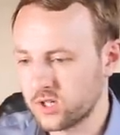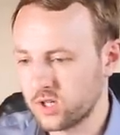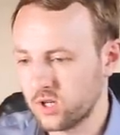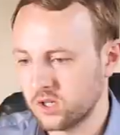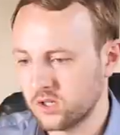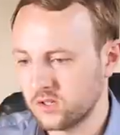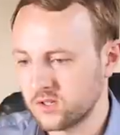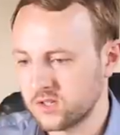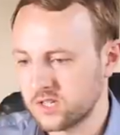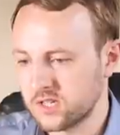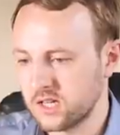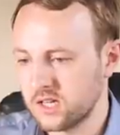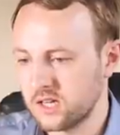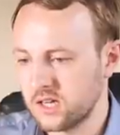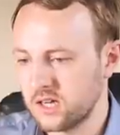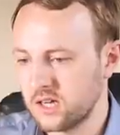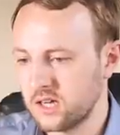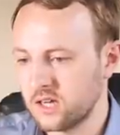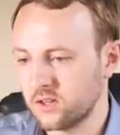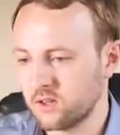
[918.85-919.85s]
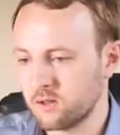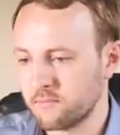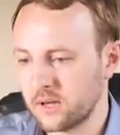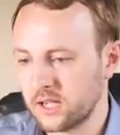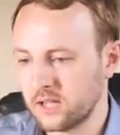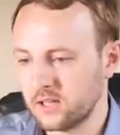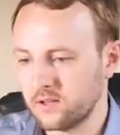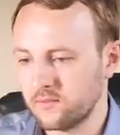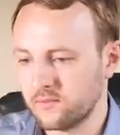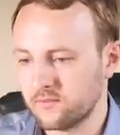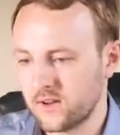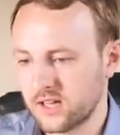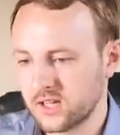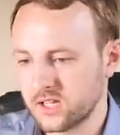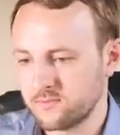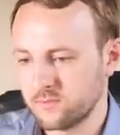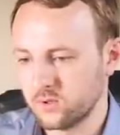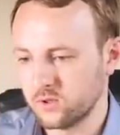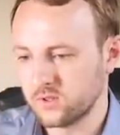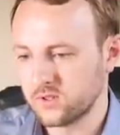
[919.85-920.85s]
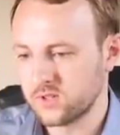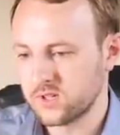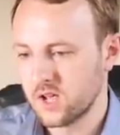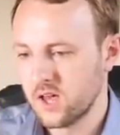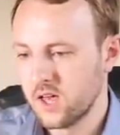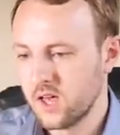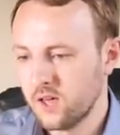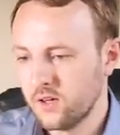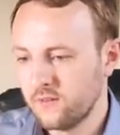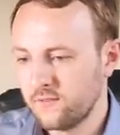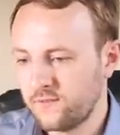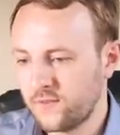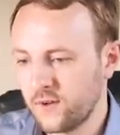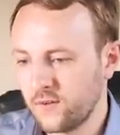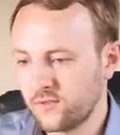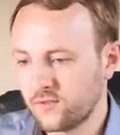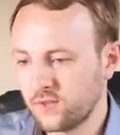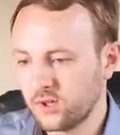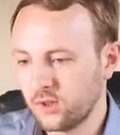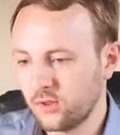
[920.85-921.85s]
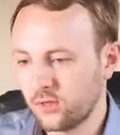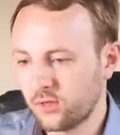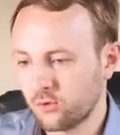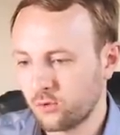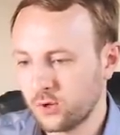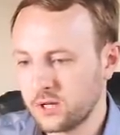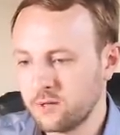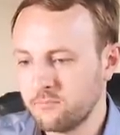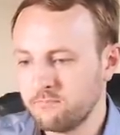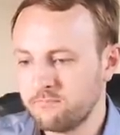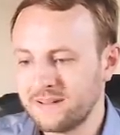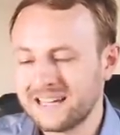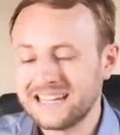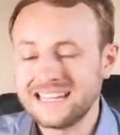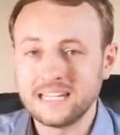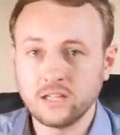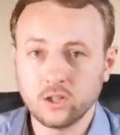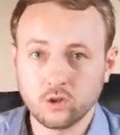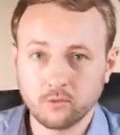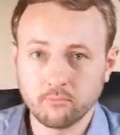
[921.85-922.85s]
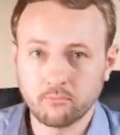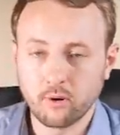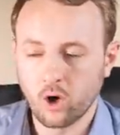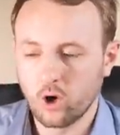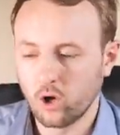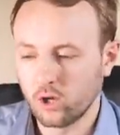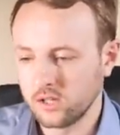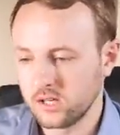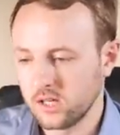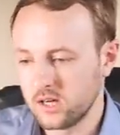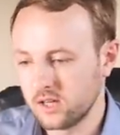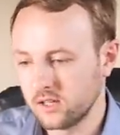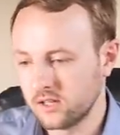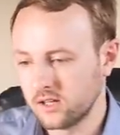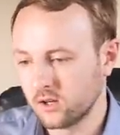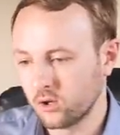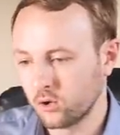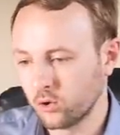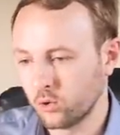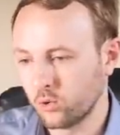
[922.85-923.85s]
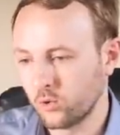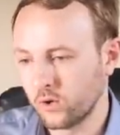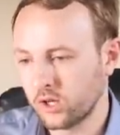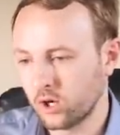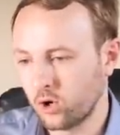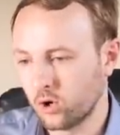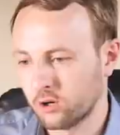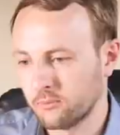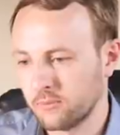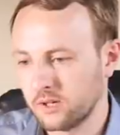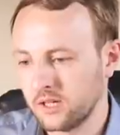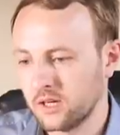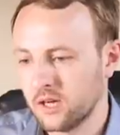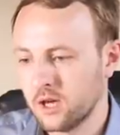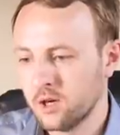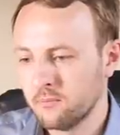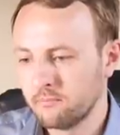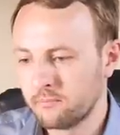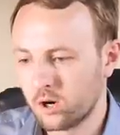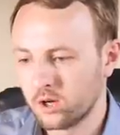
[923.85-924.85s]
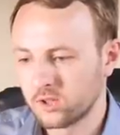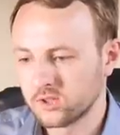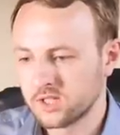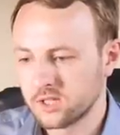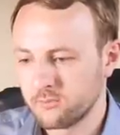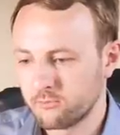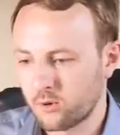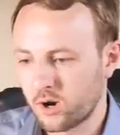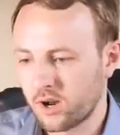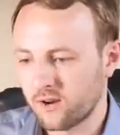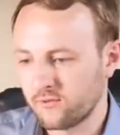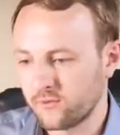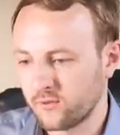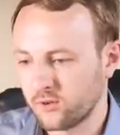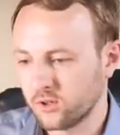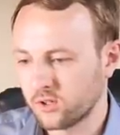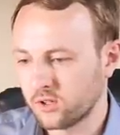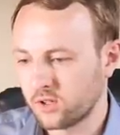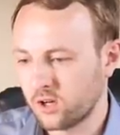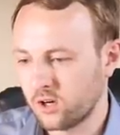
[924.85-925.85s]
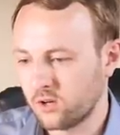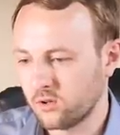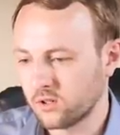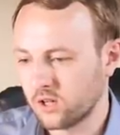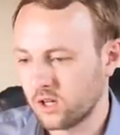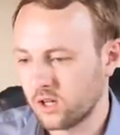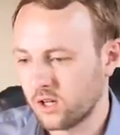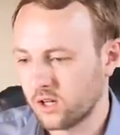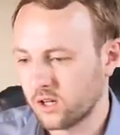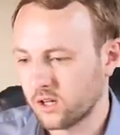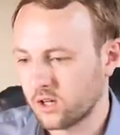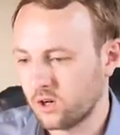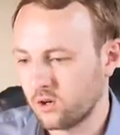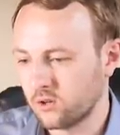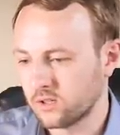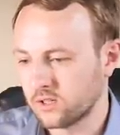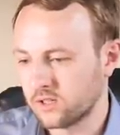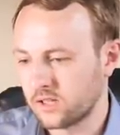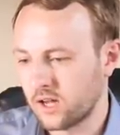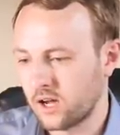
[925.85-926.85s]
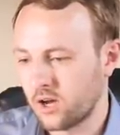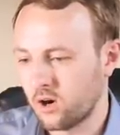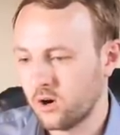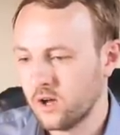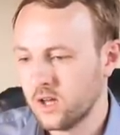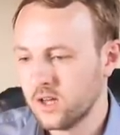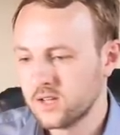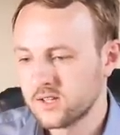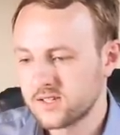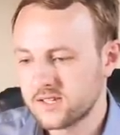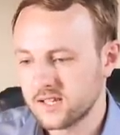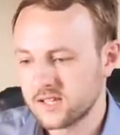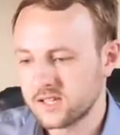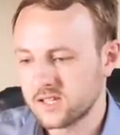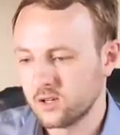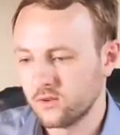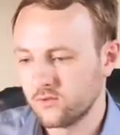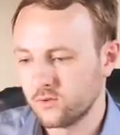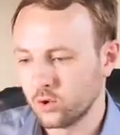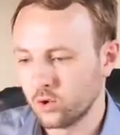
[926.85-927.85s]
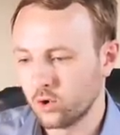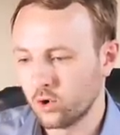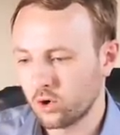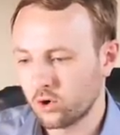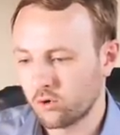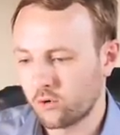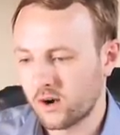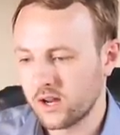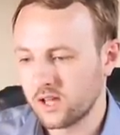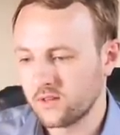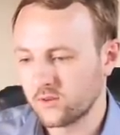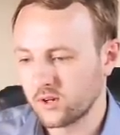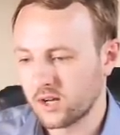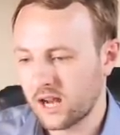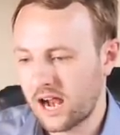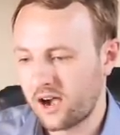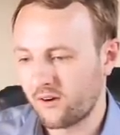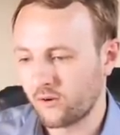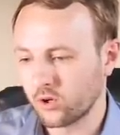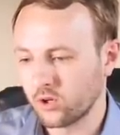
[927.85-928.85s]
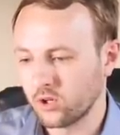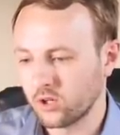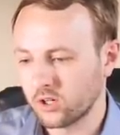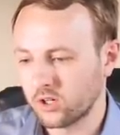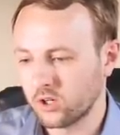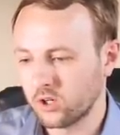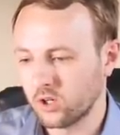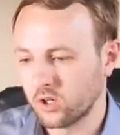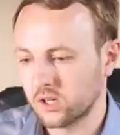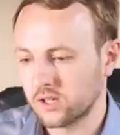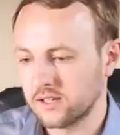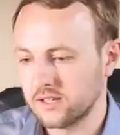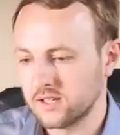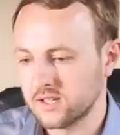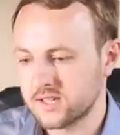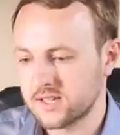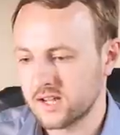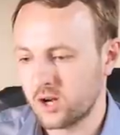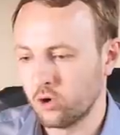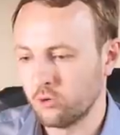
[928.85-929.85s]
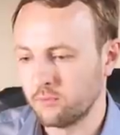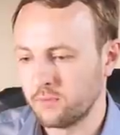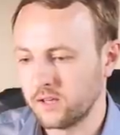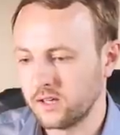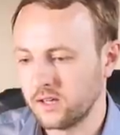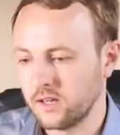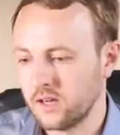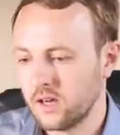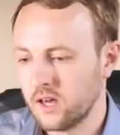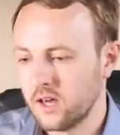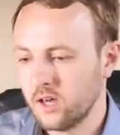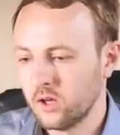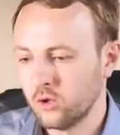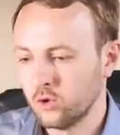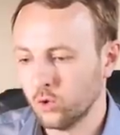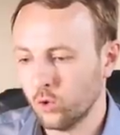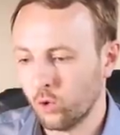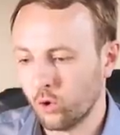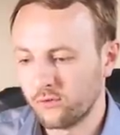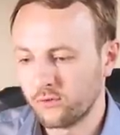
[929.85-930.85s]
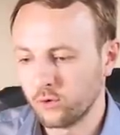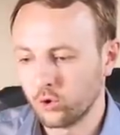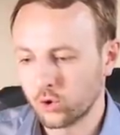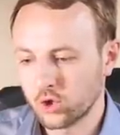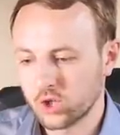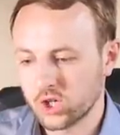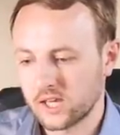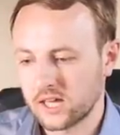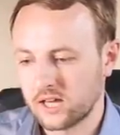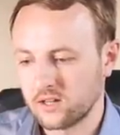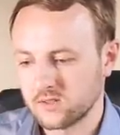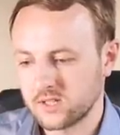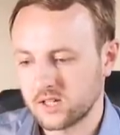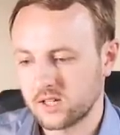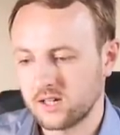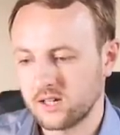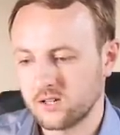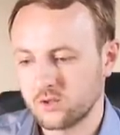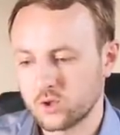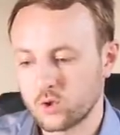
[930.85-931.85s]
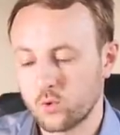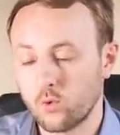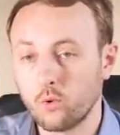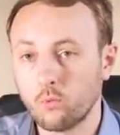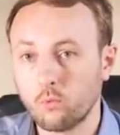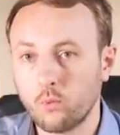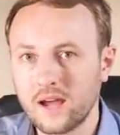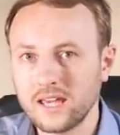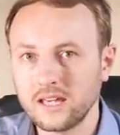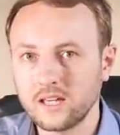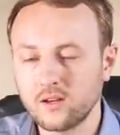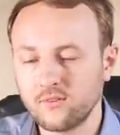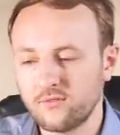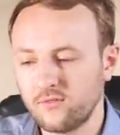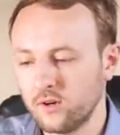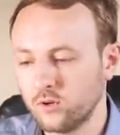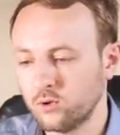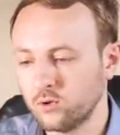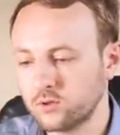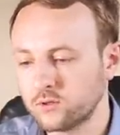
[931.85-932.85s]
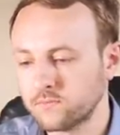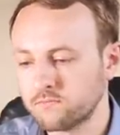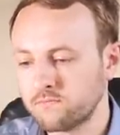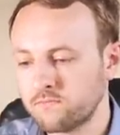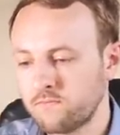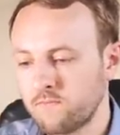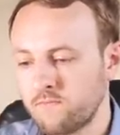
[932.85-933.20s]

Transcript: So you can see here the main investments, 53 billion per year, the local economy, Barnsley, Bradford, Calderdale, City of York, Craven, Harrogate, Kirkley, Selby, North Yorkshire County Council and Wakefield.